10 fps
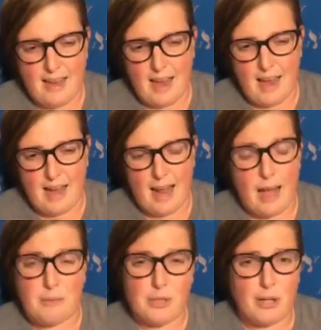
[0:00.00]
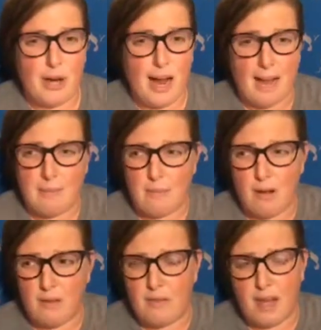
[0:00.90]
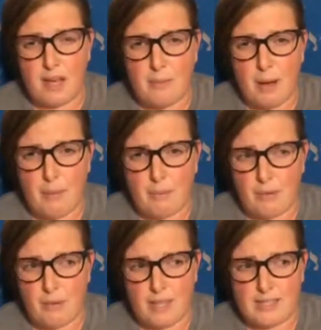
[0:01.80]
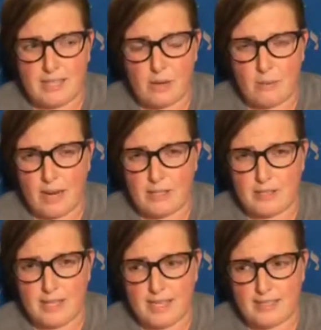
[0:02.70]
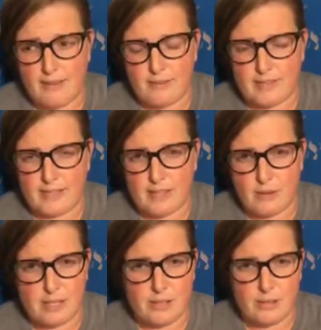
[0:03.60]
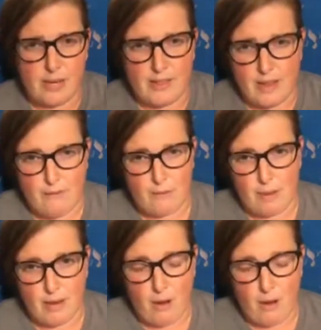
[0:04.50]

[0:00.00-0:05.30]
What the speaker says: And I'm sure I am on the unpopular list here when I just say San Francisco didn't do anything for me at